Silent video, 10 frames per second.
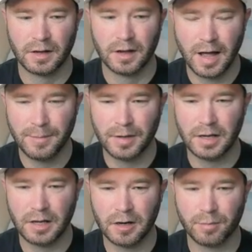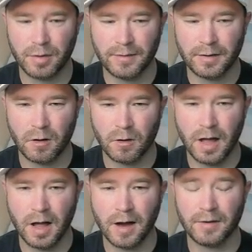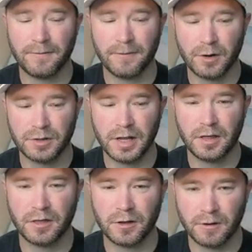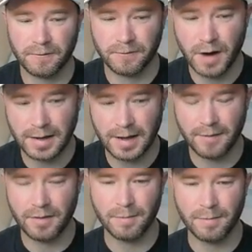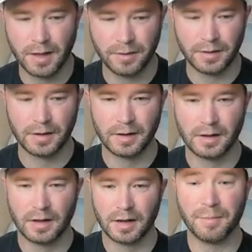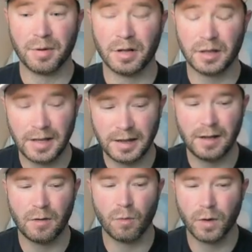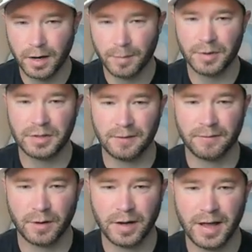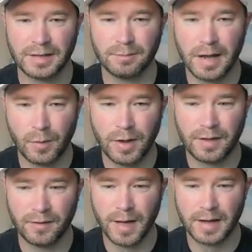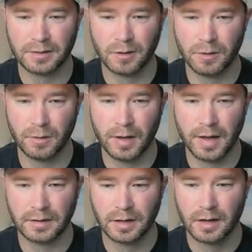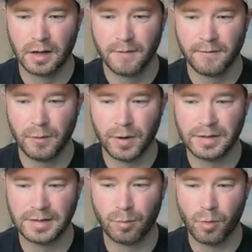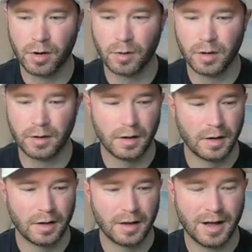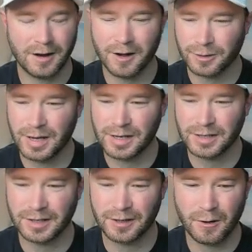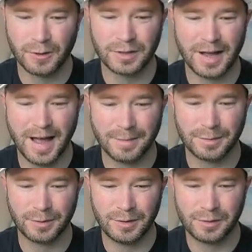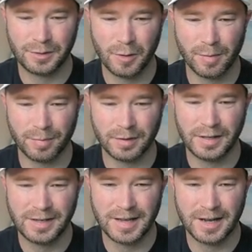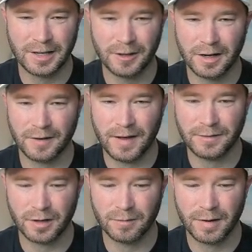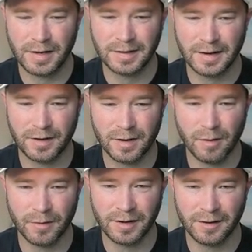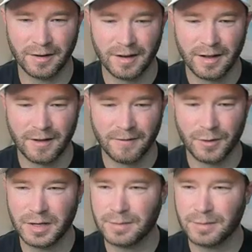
I'm going to get on a private call every first and third Friday of the month, completely 100% free as my way of giving back to all you guys. If you want to set up one-on-one consultations and calls, I absolutely do so, but please take a look at 5-star ratings that have come over here for these